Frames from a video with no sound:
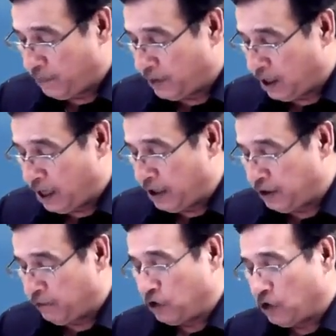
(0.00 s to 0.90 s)
Item
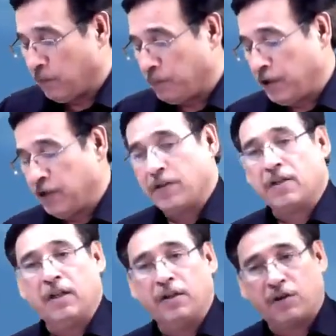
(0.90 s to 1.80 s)
which appears
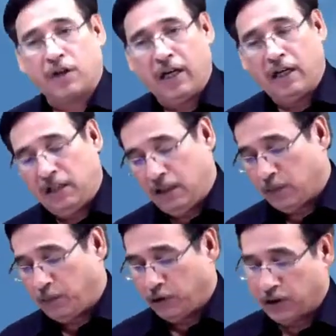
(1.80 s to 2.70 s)
in trial is
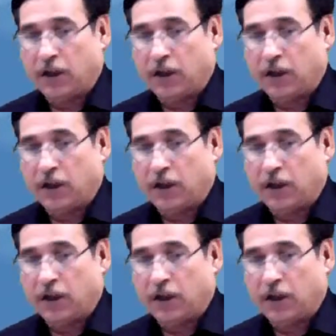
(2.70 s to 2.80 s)
posted